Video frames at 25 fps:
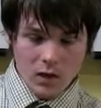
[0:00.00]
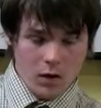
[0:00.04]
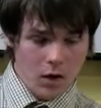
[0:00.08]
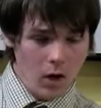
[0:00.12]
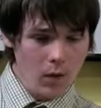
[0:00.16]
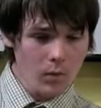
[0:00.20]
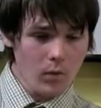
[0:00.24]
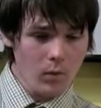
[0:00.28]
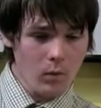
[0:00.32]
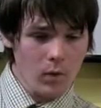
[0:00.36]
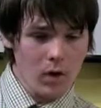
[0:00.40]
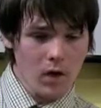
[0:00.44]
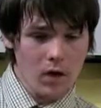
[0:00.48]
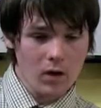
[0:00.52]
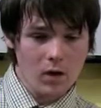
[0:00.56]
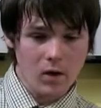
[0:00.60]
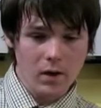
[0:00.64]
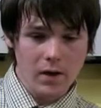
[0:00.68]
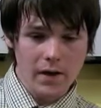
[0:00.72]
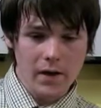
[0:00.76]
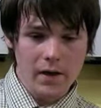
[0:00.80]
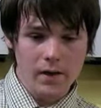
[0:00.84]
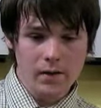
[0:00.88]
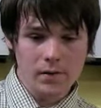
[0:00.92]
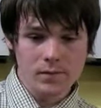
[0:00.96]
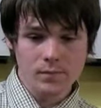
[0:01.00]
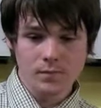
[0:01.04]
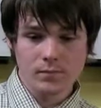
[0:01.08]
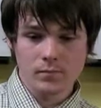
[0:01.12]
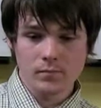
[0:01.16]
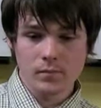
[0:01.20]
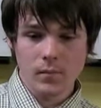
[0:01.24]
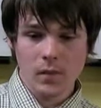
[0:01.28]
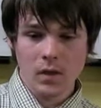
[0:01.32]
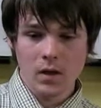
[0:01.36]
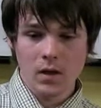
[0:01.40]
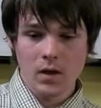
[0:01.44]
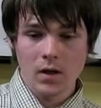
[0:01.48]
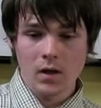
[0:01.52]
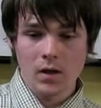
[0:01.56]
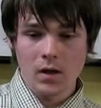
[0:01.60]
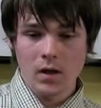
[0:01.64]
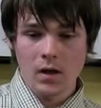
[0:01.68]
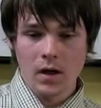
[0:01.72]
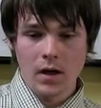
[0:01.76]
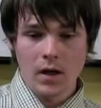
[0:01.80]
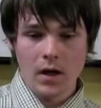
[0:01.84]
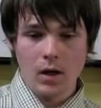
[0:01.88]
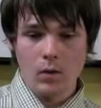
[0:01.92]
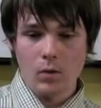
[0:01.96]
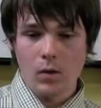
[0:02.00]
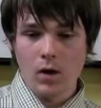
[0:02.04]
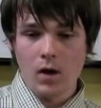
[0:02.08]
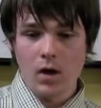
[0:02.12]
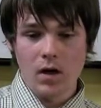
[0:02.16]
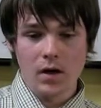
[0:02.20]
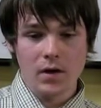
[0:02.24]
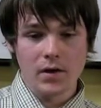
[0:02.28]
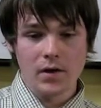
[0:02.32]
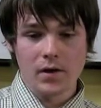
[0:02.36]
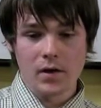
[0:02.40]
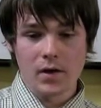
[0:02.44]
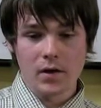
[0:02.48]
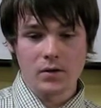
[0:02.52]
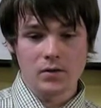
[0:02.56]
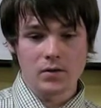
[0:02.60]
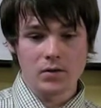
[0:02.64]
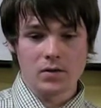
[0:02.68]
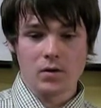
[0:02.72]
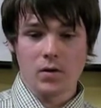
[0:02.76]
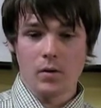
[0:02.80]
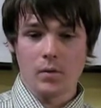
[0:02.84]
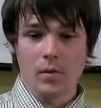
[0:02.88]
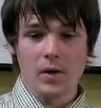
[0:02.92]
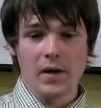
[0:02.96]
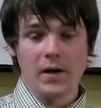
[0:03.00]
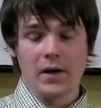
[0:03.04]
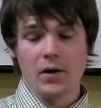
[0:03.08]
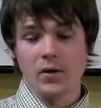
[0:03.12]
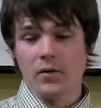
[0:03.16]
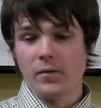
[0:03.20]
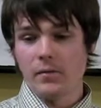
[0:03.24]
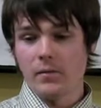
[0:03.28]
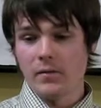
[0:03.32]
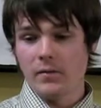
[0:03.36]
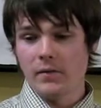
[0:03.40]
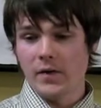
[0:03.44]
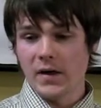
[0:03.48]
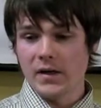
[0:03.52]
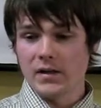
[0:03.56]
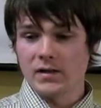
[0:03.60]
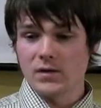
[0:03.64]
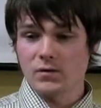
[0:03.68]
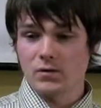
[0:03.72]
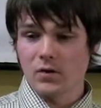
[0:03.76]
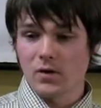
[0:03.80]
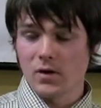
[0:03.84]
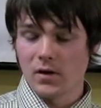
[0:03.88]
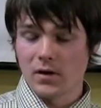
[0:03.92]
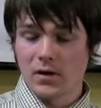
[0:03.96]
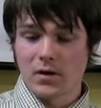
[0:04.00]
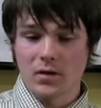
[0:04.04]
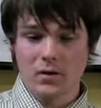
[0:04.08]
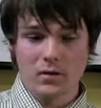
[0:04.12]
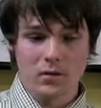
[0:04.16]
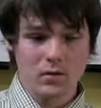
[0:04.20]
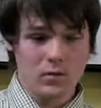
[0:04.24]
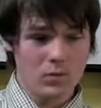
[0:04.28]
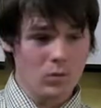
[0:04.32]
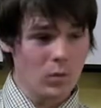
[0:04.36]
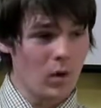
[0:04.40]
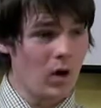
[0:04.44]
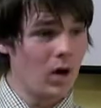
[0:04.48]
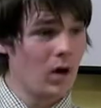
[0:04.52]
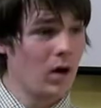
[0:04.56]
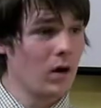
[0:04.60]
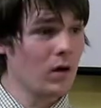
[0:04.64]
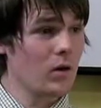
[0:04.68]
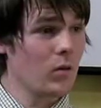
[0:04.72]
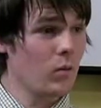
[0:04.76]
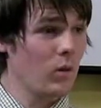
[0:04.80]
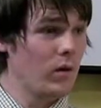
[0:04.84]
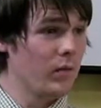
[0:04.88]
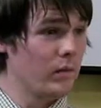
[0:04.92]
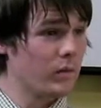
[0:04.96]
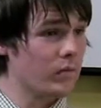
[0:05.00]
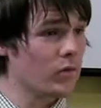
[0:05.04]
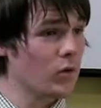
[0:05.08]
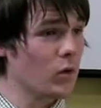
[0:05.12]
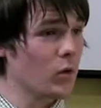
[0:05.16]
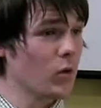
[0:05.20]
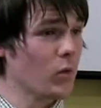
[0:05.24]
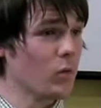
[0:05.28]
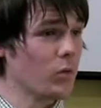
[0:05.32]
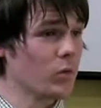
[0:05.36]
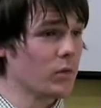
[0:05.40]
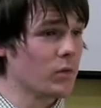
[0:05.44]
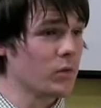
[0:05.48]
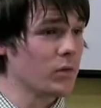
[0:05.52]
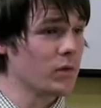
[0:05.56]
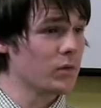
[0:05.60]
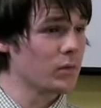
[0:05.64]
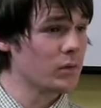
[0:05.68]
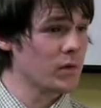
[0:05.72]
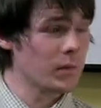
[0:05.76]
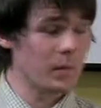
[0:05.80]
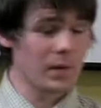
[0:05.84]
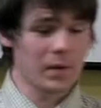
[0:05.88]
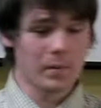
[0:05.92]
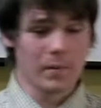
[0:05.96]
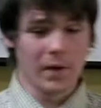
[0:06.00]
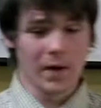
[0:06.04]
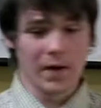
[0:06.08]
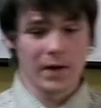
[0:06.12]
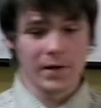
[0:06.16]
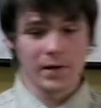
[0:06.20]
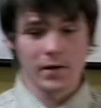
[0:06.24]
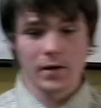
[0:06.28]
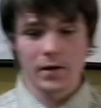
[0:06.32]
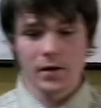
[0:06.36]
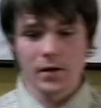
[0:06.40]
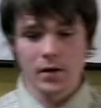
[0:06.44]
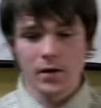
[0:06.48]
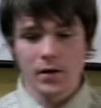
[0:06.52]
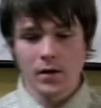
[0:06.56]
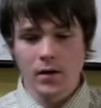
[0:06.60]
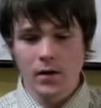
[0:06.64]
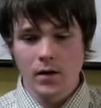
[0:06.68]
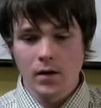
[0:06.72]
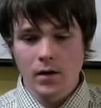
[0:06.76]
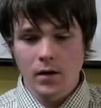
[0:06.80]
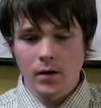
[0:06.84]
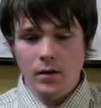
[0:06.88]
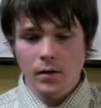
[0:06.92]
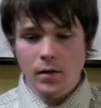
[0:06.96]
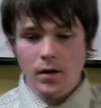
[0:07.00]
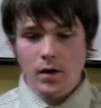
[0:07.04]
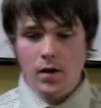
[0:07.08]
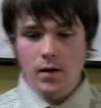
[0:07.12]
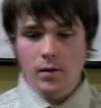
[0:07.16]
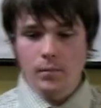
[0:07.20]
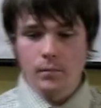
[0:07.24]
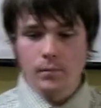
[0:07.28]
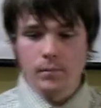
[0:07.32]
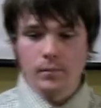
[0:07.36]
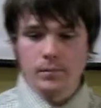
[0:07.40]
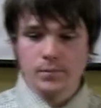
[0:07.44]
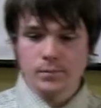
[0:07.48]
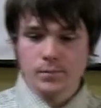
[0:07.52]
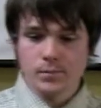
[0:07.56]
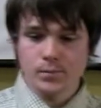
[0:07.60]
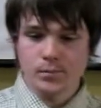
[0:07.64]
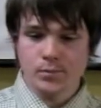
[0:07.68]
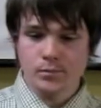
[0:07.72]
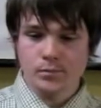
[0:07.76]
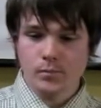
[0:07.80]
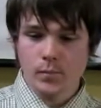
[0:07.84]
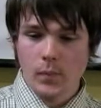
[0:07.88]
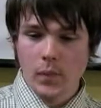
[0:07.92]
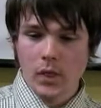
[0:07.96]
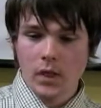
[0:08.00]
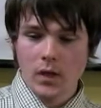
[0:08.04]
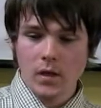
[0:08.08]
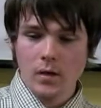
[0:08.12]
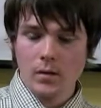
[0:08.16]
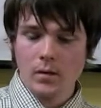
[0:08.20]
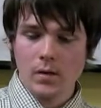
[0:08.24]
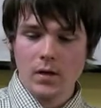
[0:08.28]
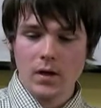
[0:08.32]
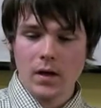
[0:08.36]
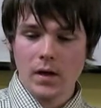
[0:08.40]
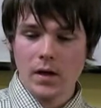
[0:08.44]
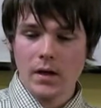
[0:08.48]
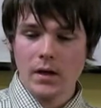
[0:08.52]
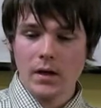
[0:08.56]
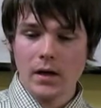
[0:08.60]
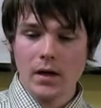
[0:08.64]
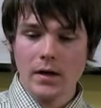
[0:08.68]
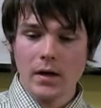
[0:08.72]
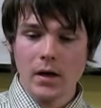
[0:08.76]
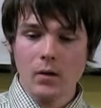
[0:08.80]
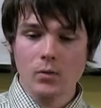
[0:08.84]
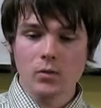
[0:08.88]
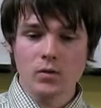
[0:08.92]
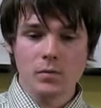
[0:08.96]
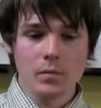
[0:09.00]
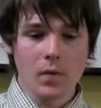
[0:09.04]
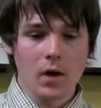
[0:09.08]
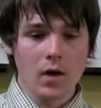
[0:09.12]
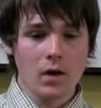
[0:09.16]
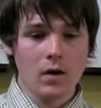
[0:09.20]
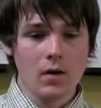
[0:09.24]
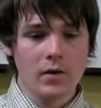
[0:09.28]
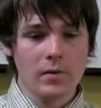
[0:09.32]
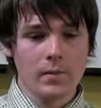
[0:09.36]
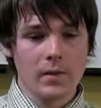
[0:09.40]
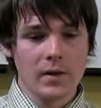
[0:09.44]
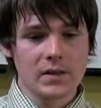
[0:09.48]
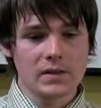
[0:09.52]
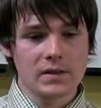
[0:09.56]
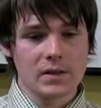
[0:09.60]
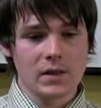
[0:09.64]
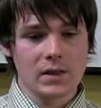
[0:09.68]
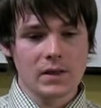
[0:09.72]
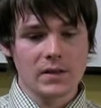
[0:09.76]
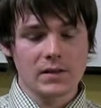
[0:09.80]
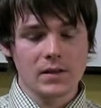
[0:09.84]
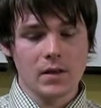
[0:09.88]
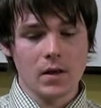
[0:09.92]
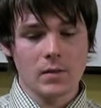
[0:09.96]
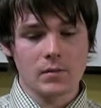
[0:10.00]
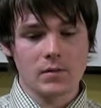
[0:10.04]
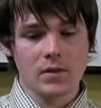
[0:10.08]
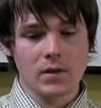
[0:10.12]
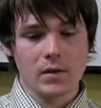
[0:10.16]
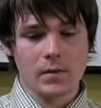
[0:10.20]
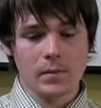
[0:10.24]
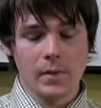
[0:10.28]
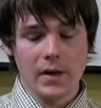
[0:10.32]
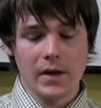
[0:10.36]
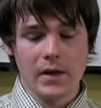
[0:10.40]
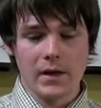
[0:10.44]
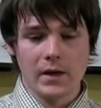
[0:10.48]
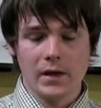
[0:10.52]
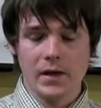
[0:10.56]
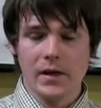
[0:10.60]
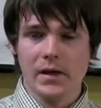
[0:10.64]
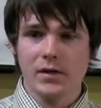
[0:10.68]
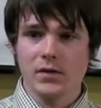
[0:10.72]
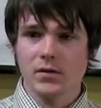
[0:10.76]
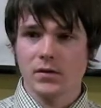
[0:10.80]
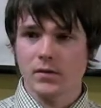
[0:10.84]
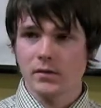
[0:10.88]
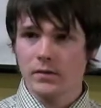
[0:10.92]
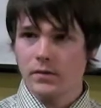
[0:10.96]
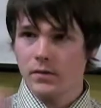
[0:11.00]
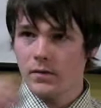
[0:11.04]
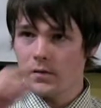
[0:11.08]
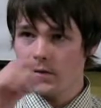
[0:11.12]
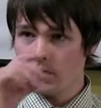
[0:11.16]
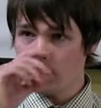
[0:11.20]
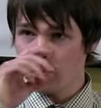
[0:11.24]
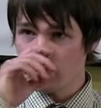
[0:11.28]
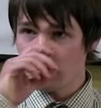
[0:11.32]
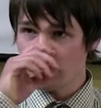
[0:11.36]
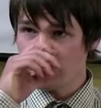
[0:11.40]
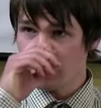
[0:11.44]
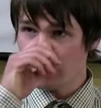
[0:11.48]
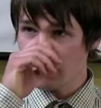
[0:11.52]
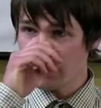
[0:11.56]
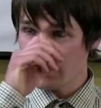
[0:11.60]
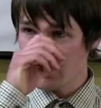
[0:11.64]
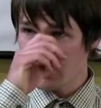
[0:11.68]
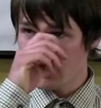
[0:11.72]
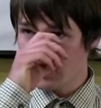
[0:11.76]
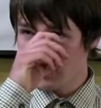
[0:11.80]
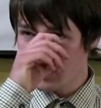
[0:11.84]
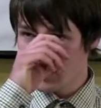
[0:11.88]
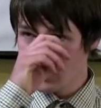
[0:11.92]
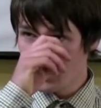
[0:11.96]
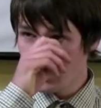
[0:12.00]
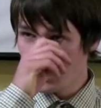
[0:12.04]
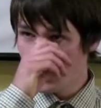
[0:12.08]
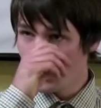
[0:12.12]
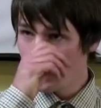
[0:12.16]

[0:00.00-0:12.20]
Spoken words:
Go to work on it. At work, you know, just completely off my face trying to work with tools, which was a bit mad. But yeah, that was my life basically, up till about the age of 19.